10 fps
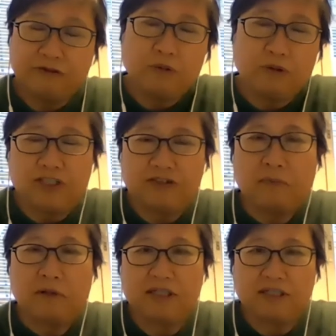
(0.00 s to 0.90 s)

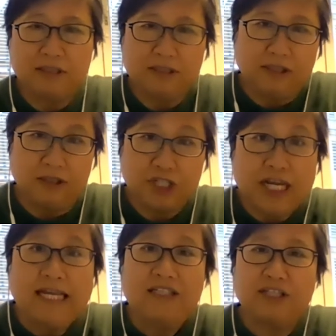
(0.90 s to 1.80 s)
Transformational
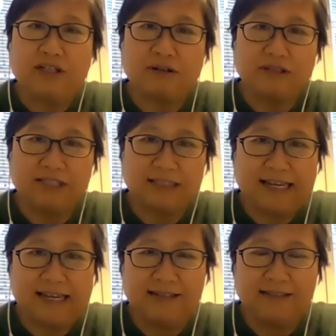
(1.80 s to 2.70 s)
Change across
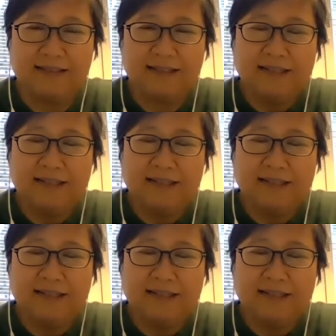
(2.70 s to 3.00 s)
scales.